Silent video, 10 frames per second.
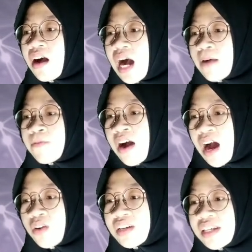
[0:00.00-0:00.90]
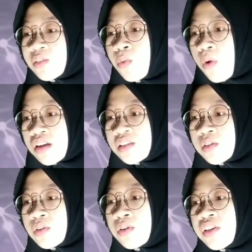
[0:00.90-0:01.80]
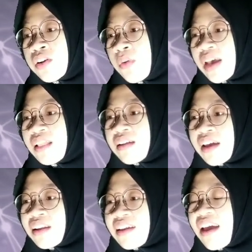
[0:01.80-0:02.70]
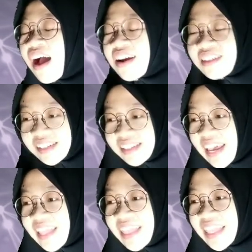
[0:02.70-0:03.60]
of how this works so you will really understand.